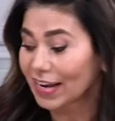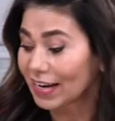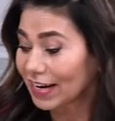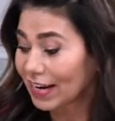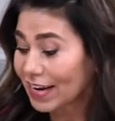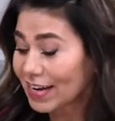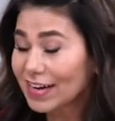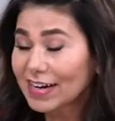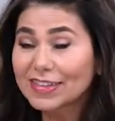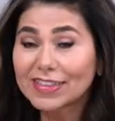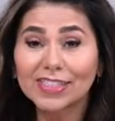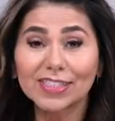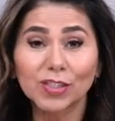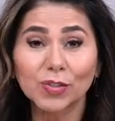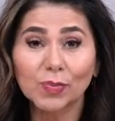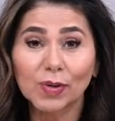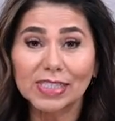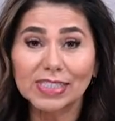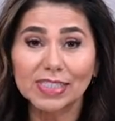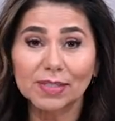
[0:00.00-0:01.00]
and I got
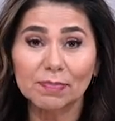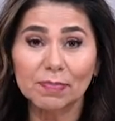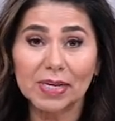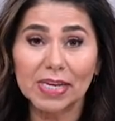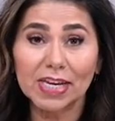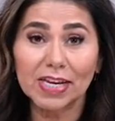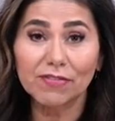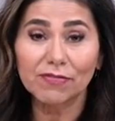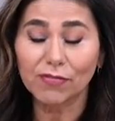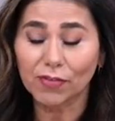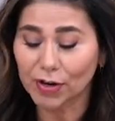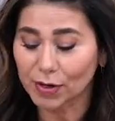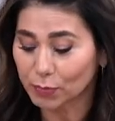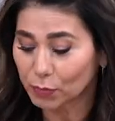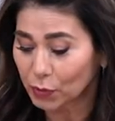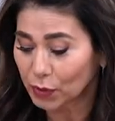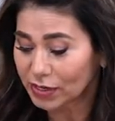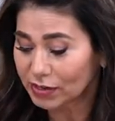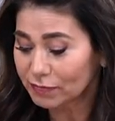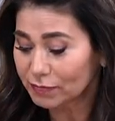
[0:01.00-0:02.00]
this recipe
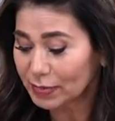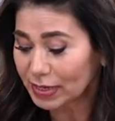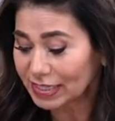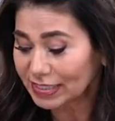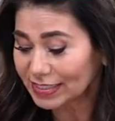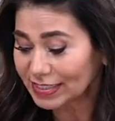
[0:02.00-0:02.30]
from one of my